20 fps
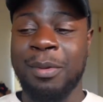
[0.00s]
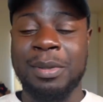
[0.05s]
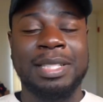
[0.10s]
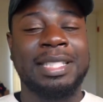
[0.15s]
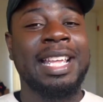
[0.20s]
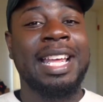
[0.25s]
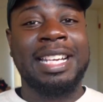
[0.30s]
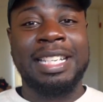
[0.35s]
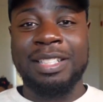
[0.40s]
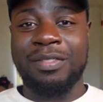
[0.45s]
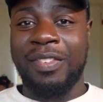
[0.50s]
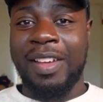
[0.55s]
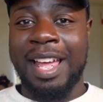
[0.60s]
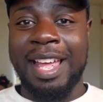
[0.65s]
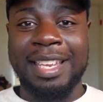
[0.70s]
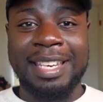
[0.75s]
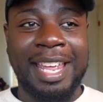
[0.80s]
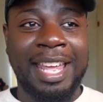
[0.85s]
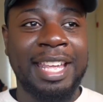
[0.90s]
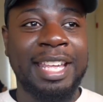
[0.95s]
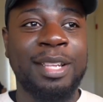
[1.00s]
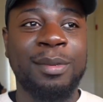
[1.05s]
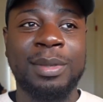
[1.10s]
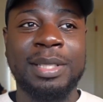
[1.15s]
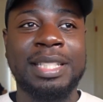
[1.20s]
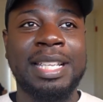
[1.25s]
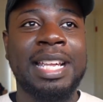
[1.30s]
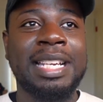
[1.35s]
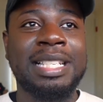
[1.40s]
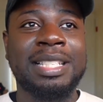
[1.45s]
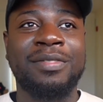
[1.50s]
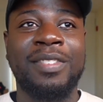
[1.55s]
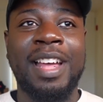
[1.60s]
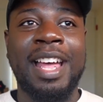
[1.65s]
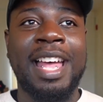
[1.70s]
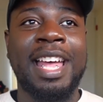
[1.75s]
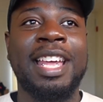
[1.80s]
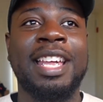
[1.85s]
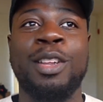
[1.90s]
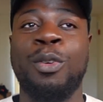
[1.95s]
was satisfied that he was
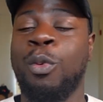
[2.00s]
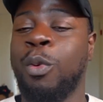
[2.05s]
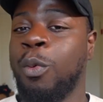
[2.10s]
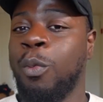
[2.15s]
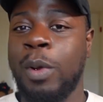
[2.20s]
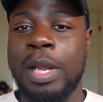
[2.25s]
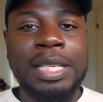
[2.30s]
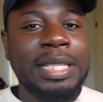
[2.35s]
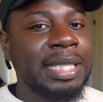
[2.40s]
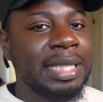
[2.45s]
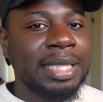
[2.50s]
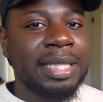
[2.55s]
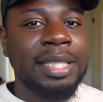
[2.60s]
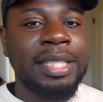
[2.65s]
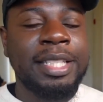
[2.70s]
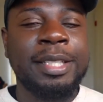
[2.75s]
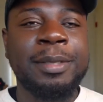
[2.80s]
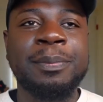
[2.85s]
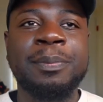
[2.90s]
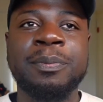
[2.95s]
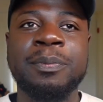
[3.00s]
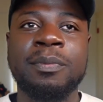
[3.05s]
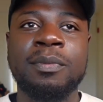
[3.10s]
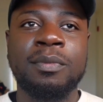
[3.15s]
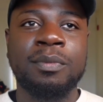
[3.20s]
satisfied. We went to sleep.